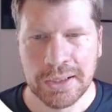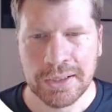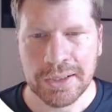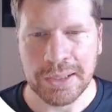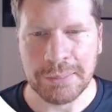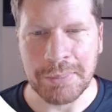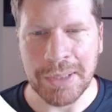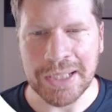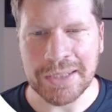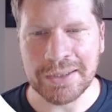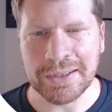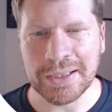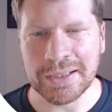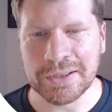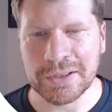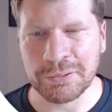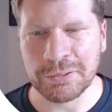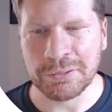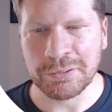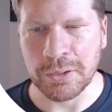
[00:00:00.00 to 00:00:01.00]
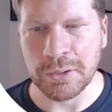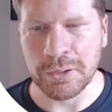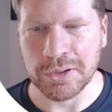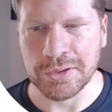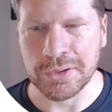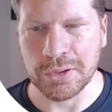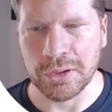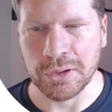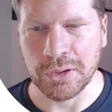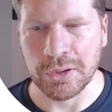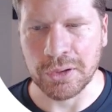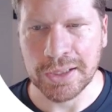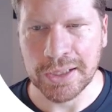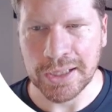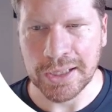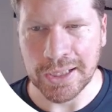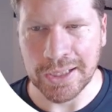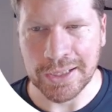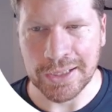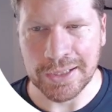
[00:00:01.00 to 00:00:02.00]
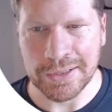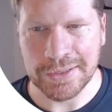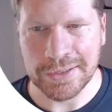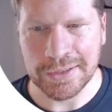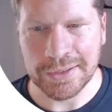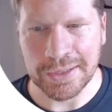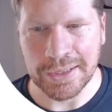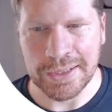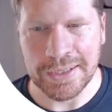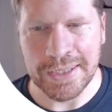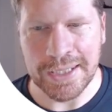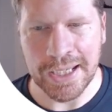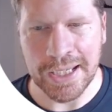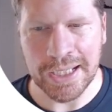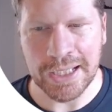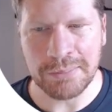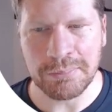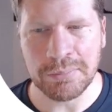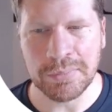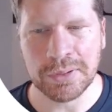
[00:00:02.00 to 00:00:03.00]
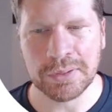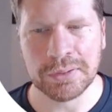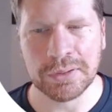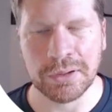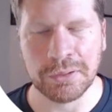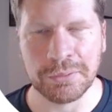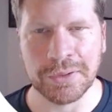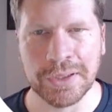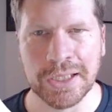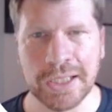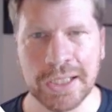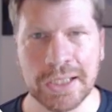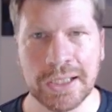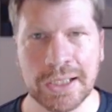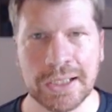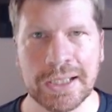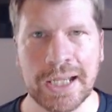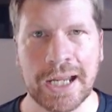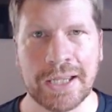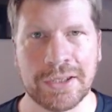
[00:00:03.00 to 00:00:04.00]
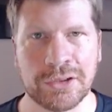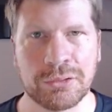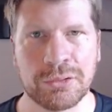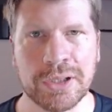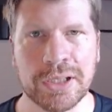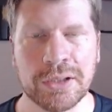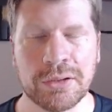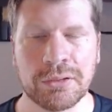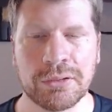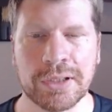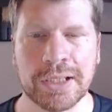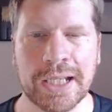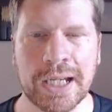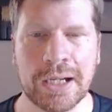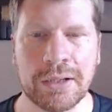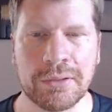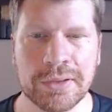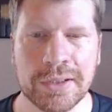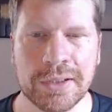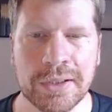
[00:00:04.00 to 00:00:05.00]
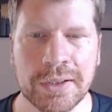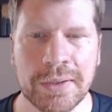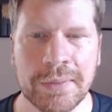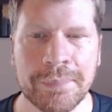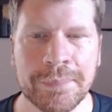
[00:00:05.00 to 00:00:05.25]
The main thing to focus on is the name of the category or account